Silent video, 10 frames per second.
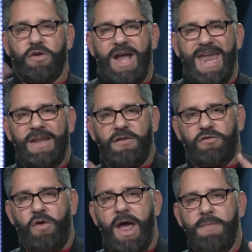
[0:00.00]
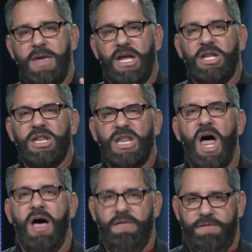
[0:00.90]
kind of describing
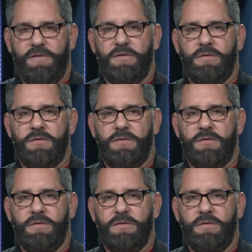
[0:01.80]
love.